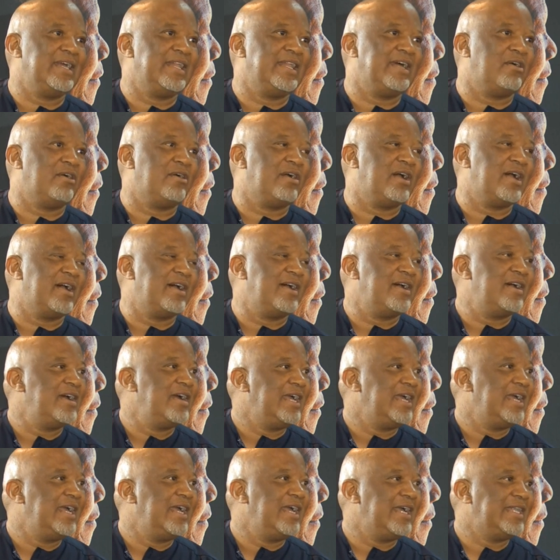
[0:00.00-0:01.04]
at our,
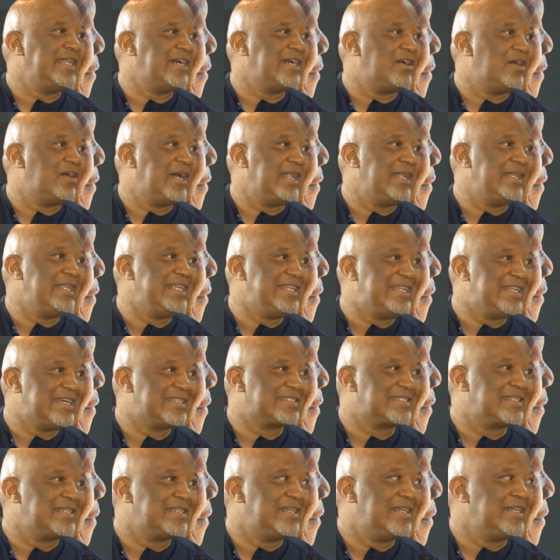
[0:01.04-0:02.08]
at our
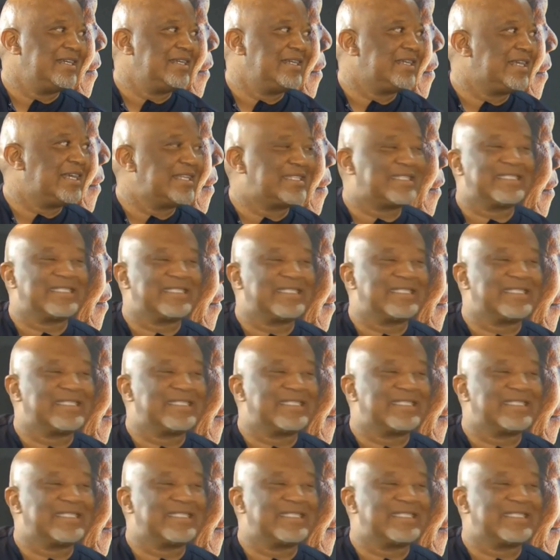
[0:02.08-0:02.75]
leaders gets